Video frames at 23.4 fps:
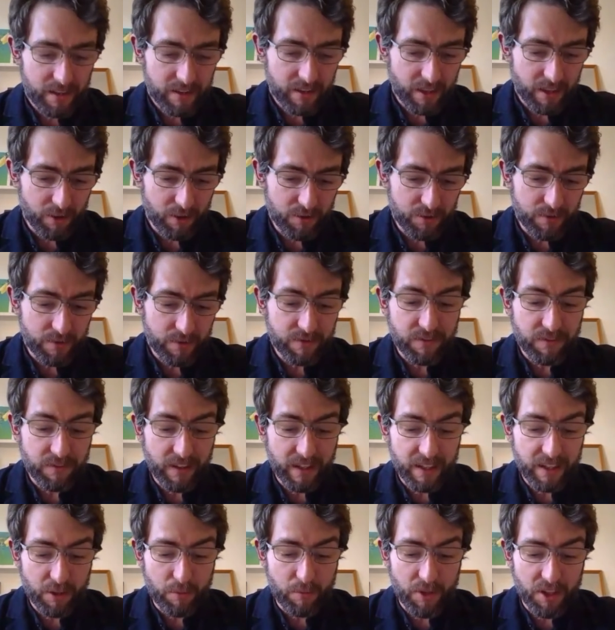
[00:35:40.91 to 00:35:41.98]
Those
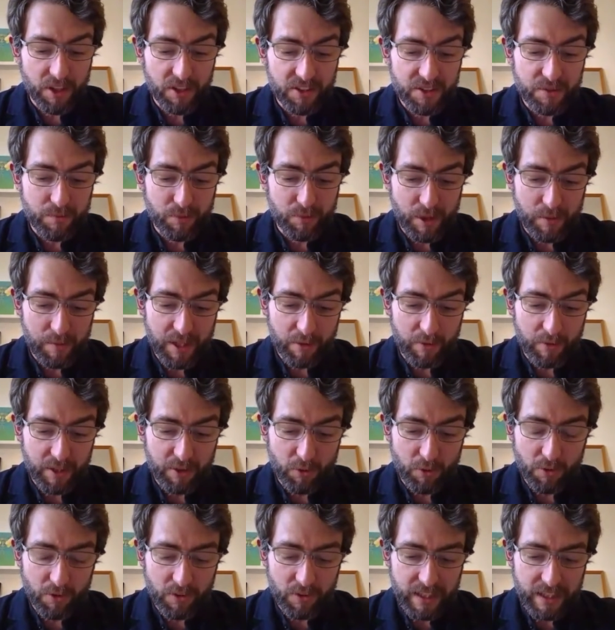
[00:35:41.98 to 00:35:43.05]
final months brimming with
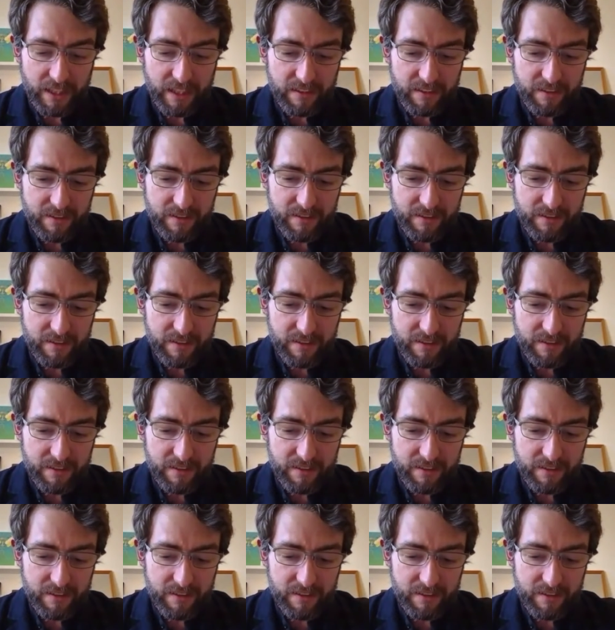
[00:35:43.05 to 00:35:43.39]
all this,